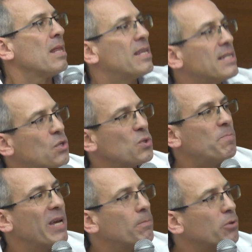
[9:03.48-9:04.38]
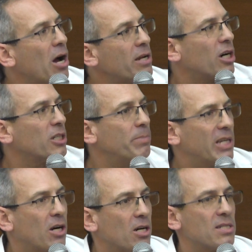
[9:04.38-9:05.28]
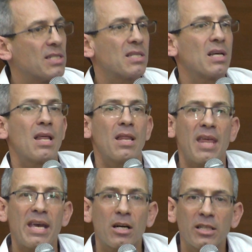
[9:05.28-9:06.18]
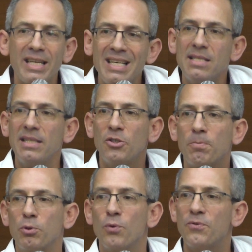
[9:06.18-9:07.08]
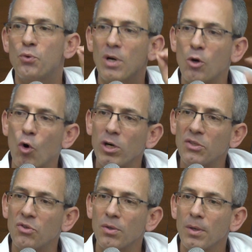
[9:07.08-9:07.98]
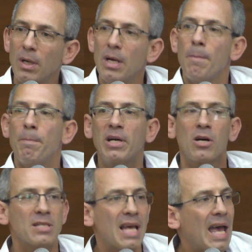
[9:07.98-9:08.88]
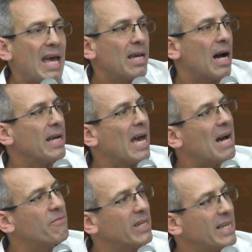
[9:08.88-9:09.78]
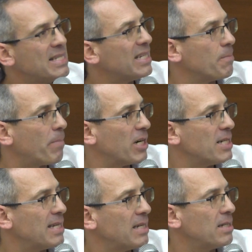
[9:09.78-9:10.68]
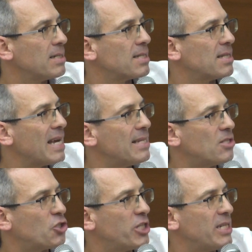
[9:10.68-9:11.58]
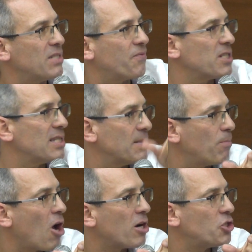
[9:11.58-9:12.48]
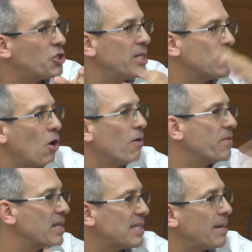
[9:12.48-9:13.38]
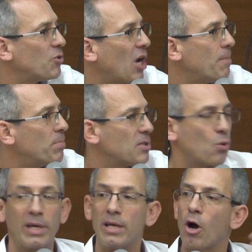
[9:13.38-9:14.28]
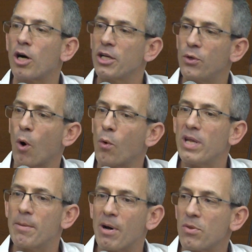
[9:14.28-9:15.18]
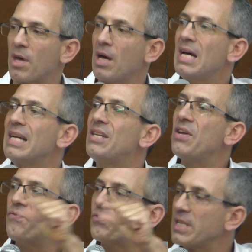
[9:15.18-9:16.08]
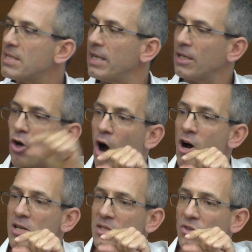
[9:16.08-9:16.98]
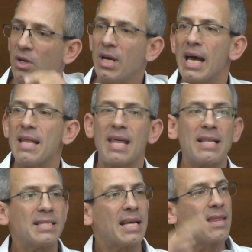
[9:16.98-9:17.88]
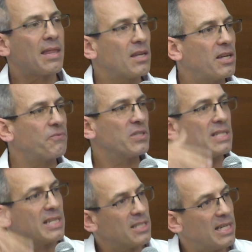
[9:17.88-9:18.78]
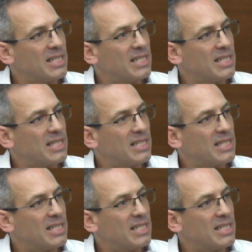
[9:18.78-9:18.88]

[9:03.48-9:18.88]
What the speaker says: The suits being brought are because they are easy to prove to a court, because A, I have an easy comparison, sliced cheese versus block cheese of the same type, so I can argue only about the difference in cost, and then say that the difference